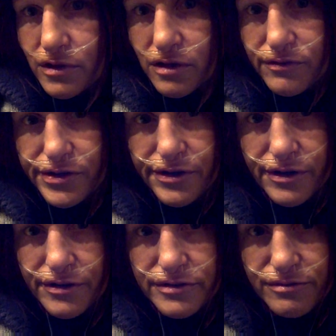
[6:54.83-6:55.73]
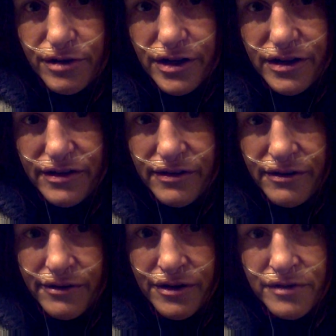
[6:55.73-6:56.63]
I've done all this work,
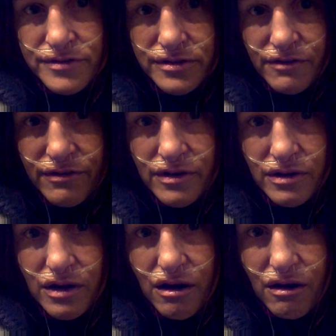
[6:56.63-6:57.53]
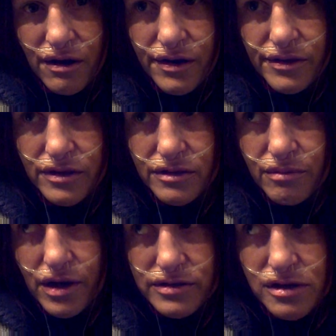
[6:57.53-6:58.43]
and I've suffered hard, like, the
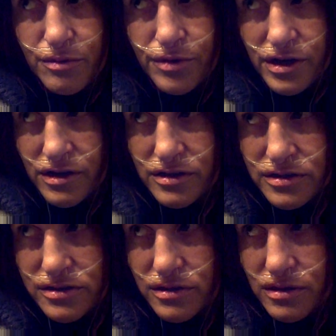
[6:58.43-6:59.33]
past couple years.